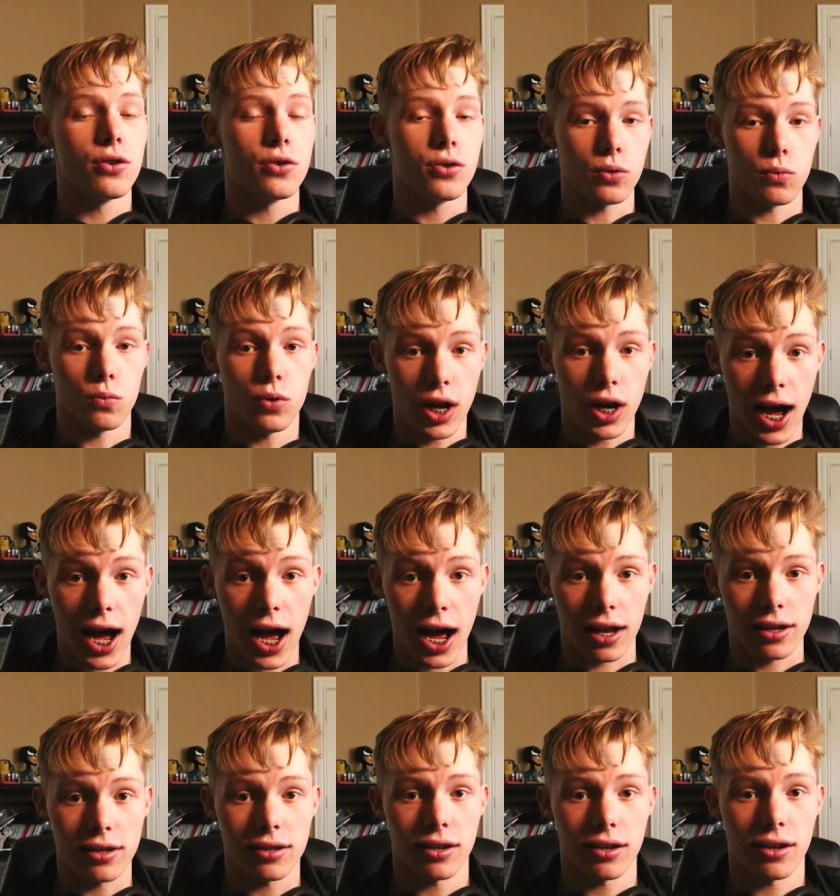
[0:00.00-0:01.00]
Do
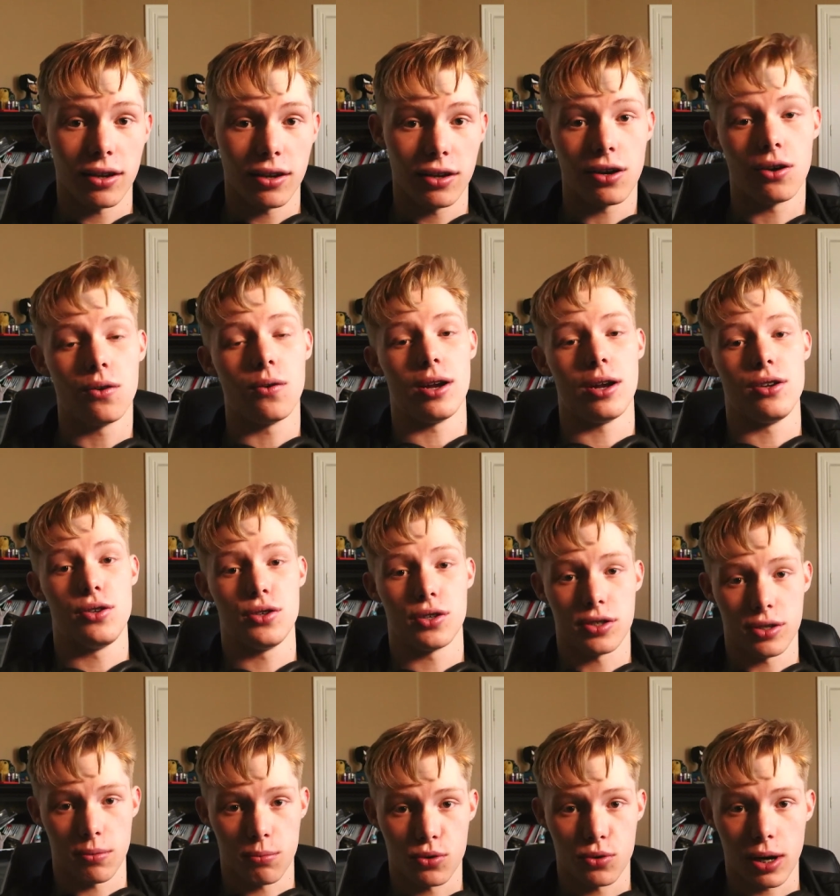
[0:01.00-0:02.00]
not go and
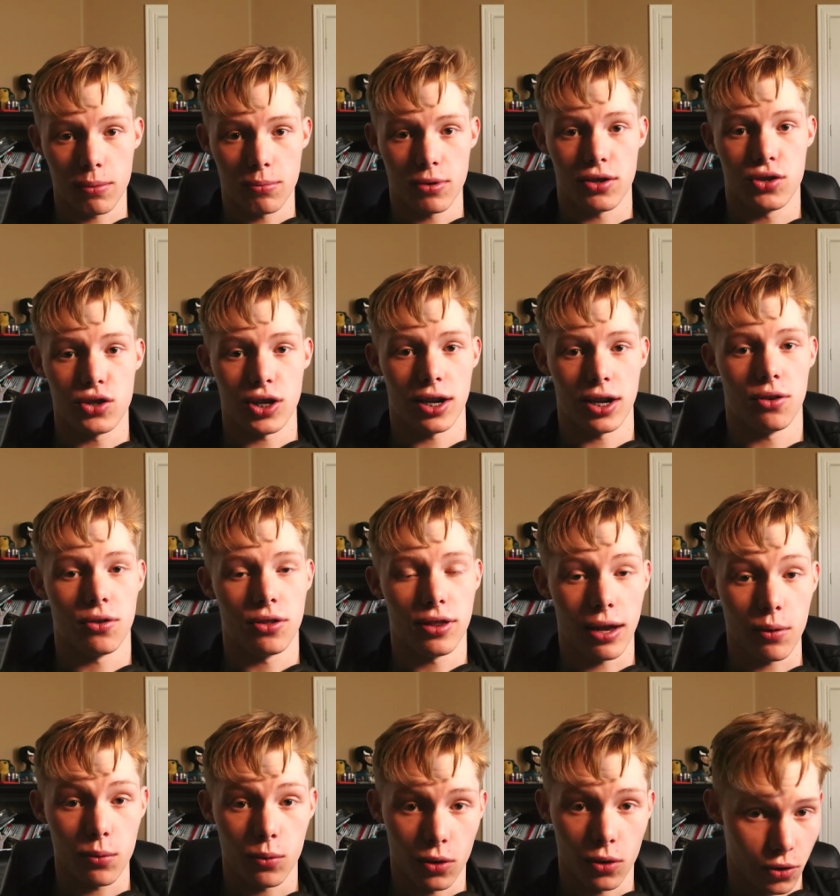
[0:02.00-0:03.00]
just subscribe to the channel.
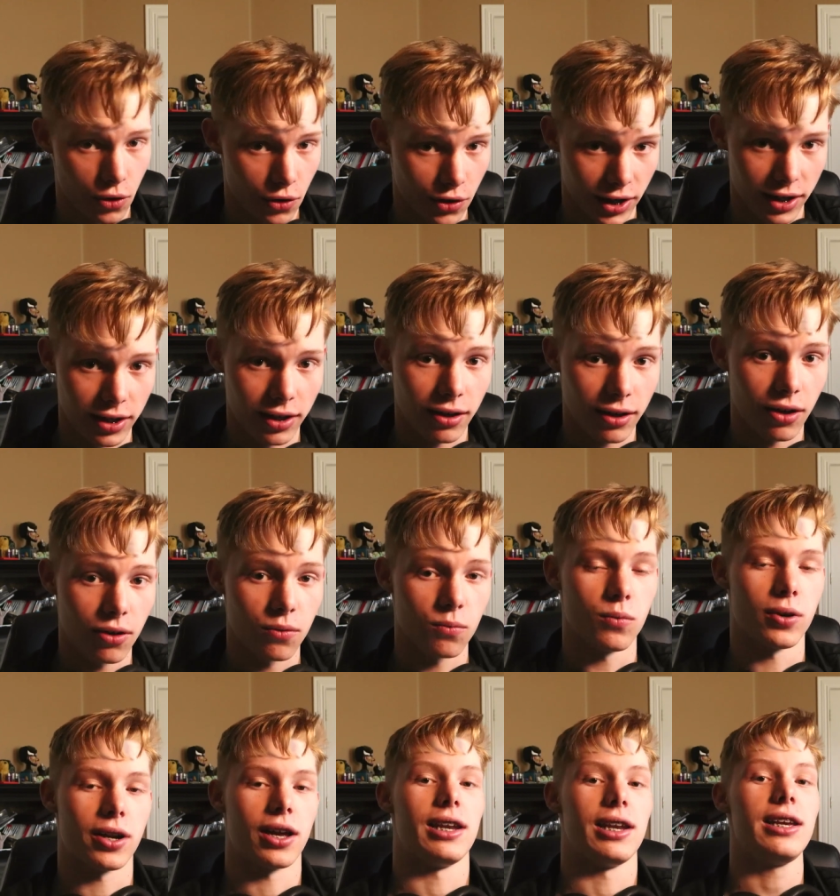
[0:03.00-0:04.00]
That will hurt it.
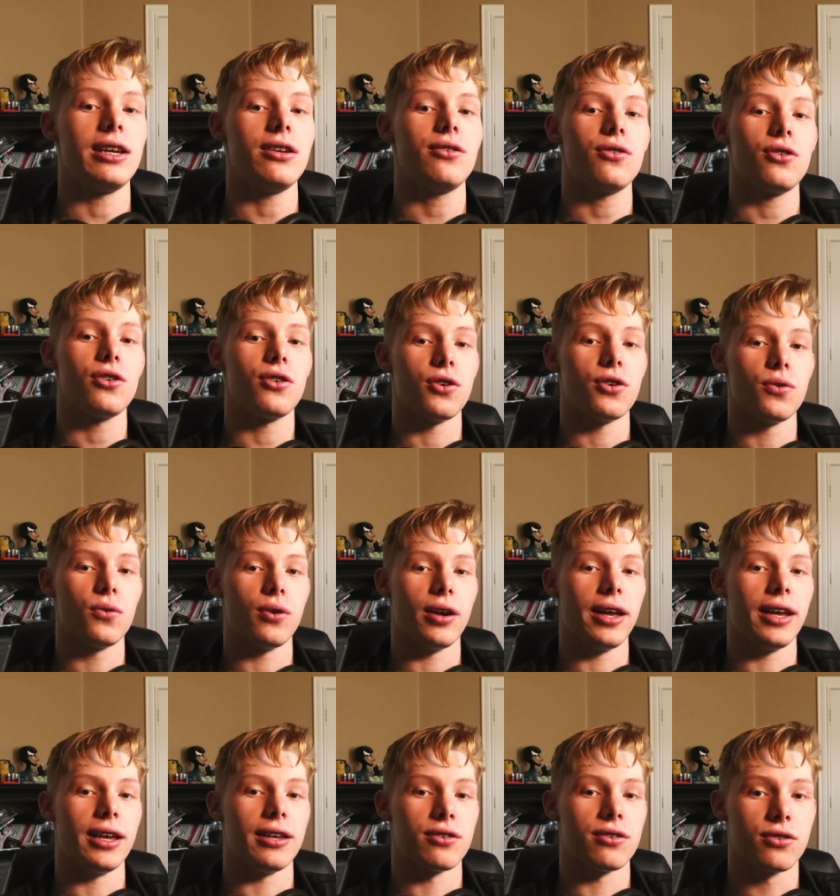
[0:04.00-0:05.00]
What I need you to do
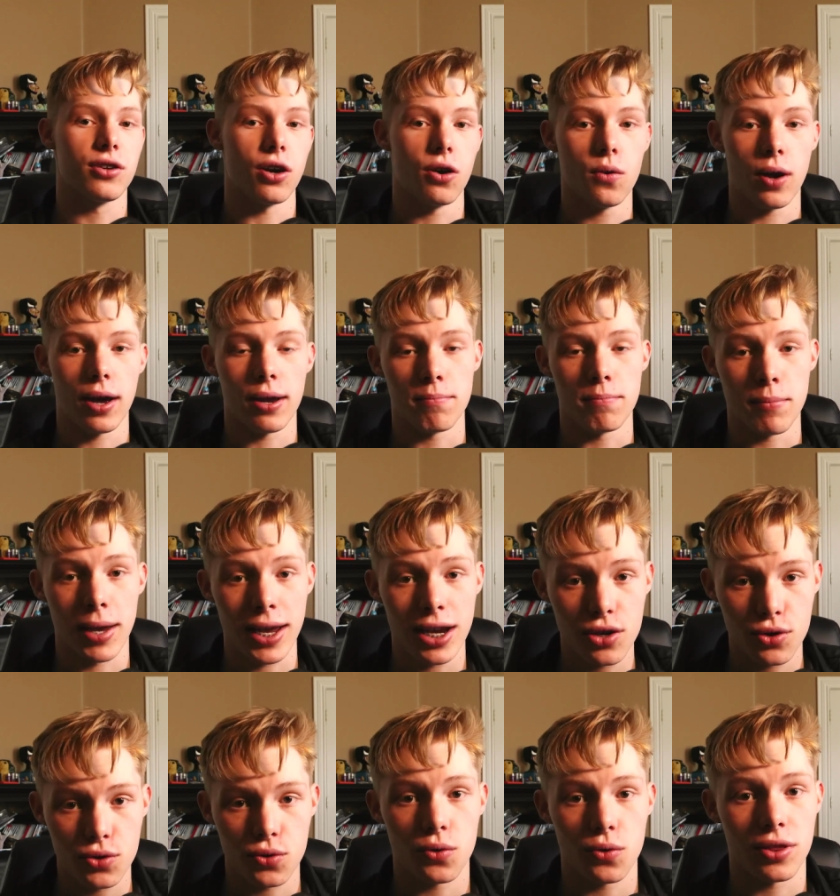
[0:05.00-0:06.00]
is go and
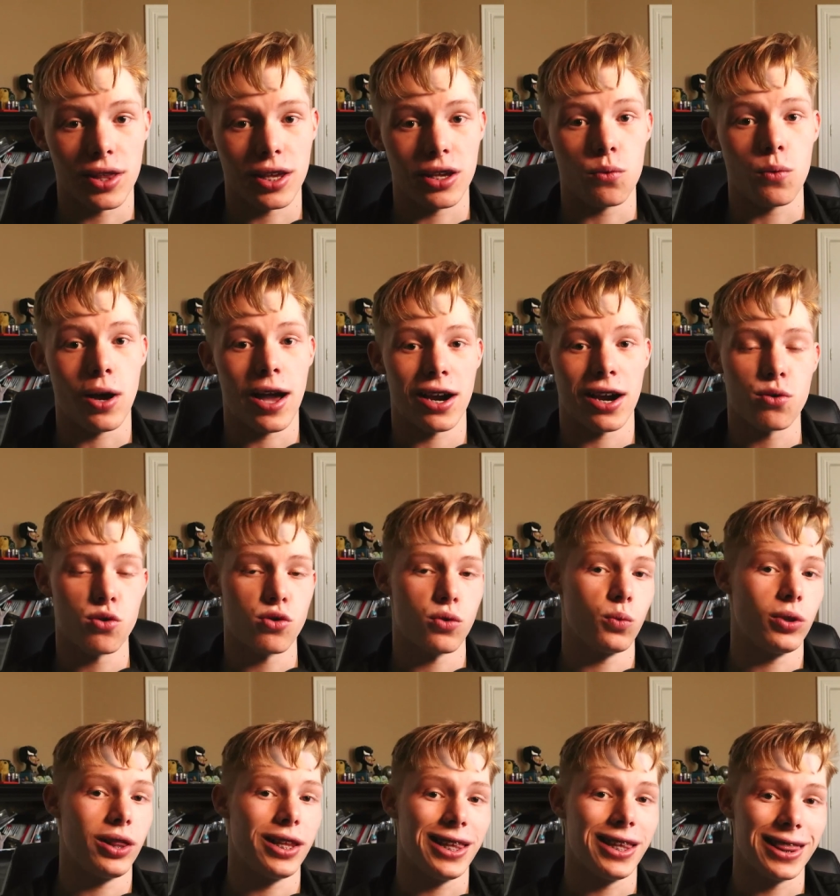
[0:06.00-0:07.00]
make sure that you
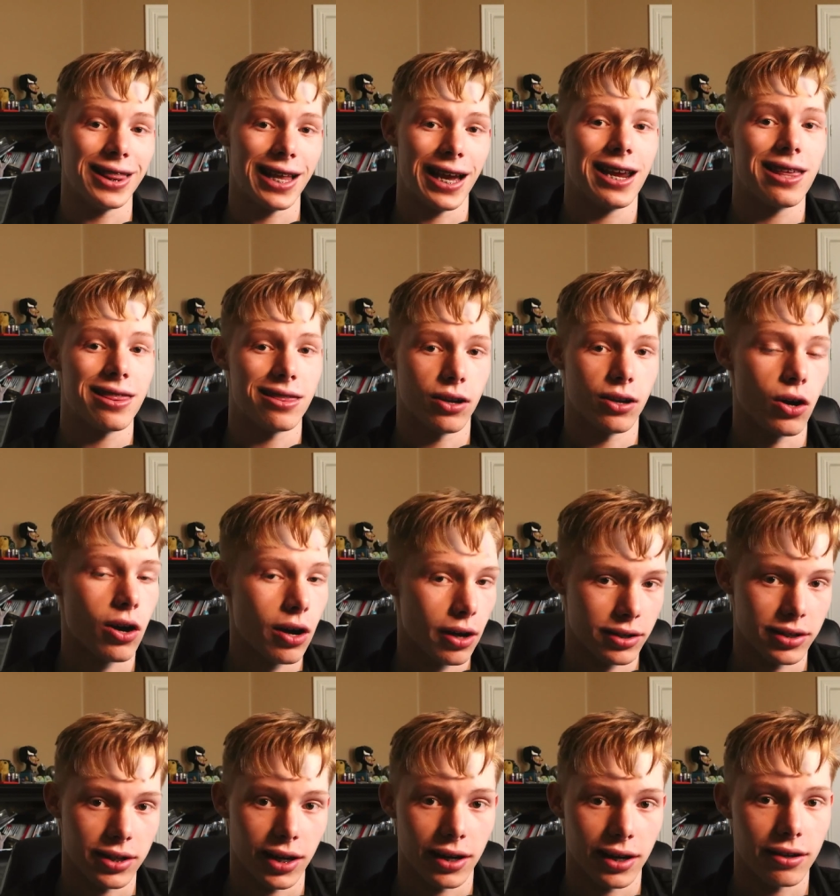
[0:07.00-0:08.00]
actually like the
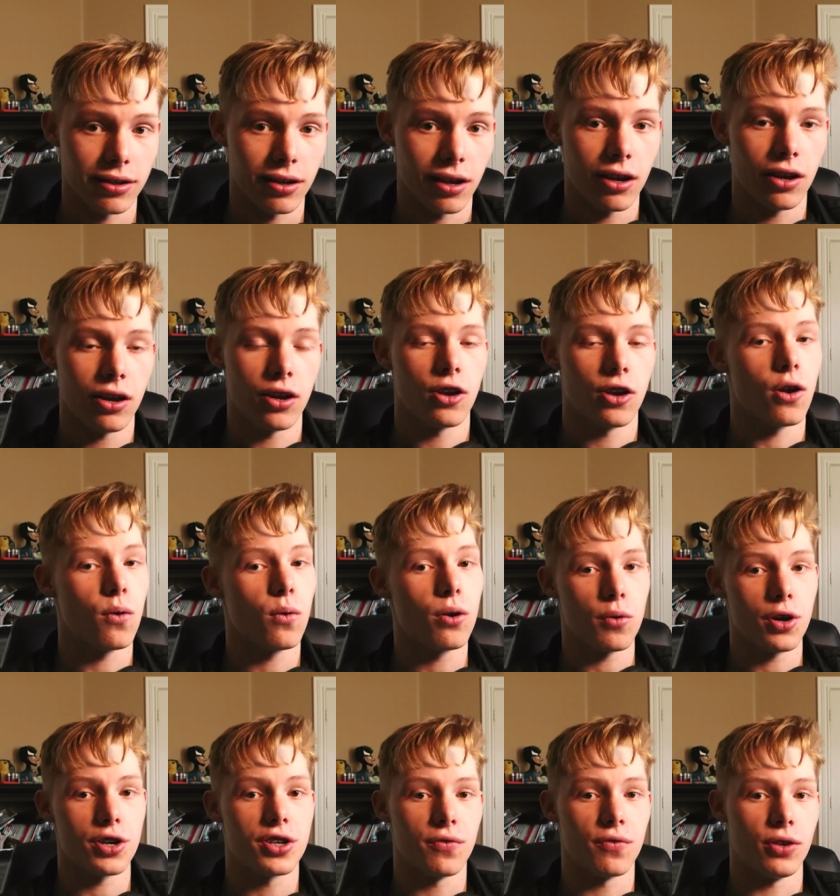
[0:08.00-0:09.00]
content. Go and
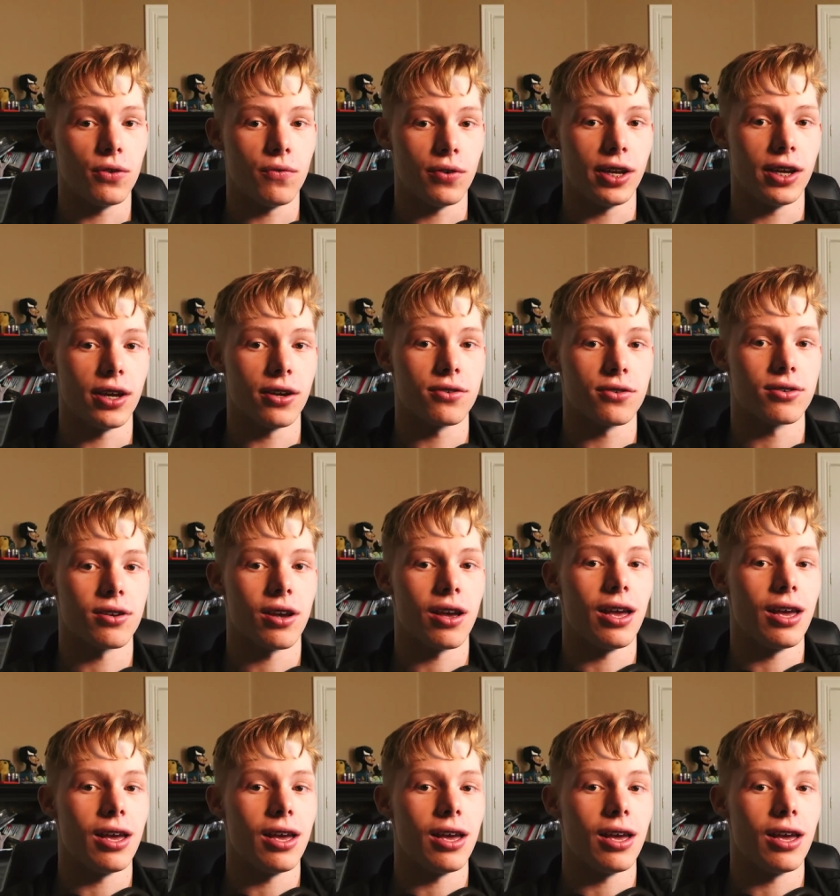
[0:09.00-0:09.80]
watch a few videos.